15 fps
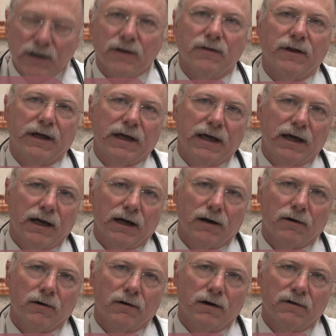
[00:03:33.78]
the
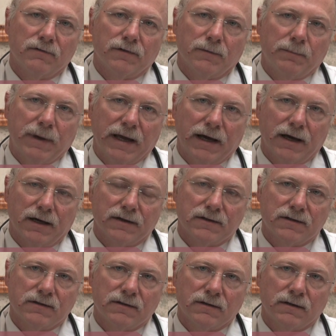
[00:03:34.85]
care of a pet
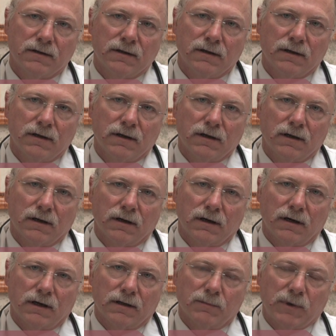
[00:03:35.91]

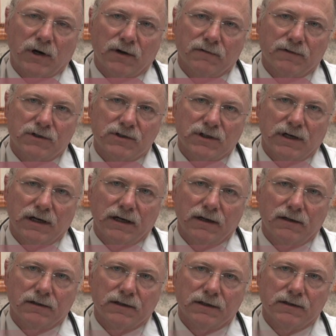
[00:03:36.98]
on the part of a
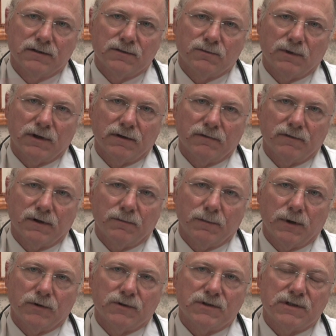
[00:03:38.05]
child is one of the
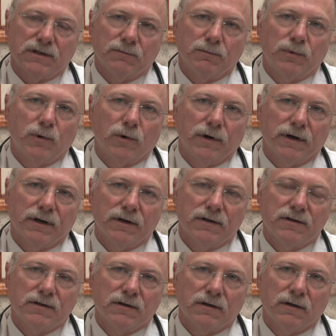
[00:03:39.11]
most
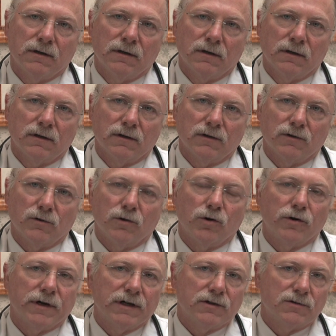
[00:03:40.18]
important
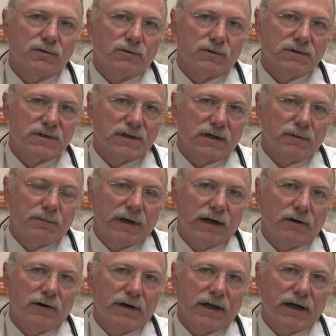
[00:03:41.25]
learning tools that a
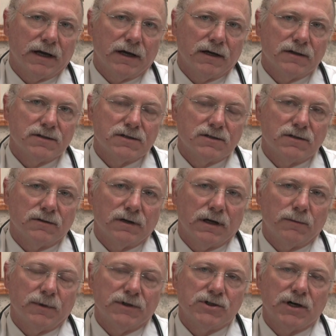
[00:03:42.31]
parent has to
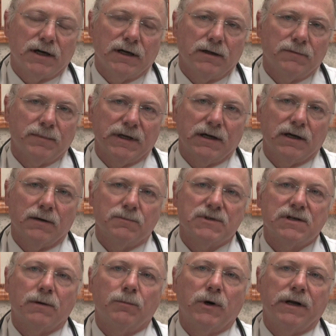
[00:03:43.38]
help a child become
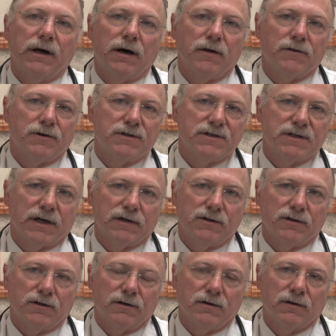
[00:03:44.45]
somewhat
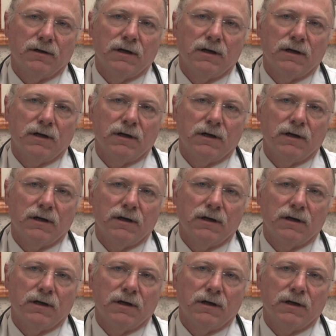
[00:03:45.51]
other-centered,